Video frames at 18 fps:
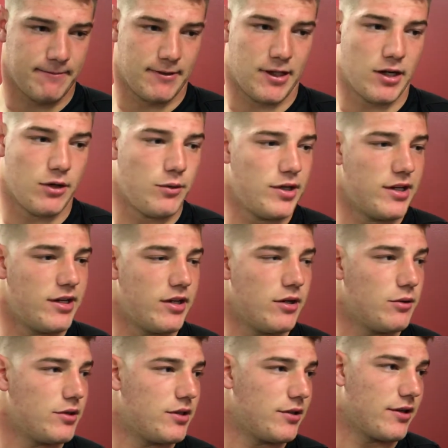you know, we didn't
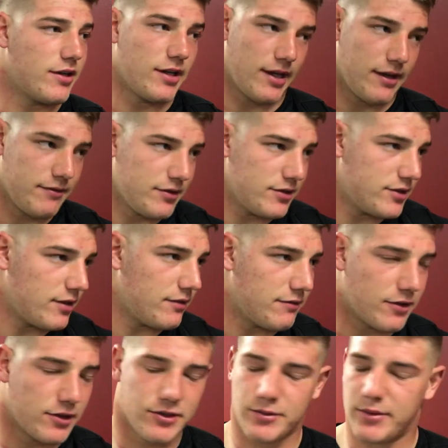know what they're going to give us
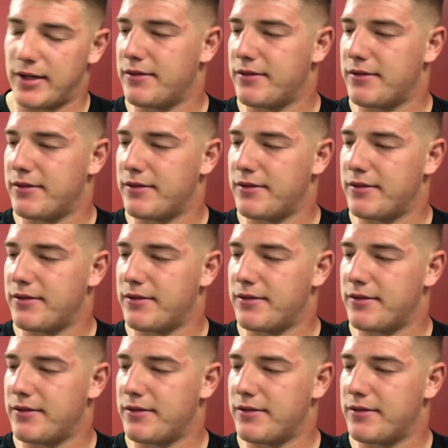at first.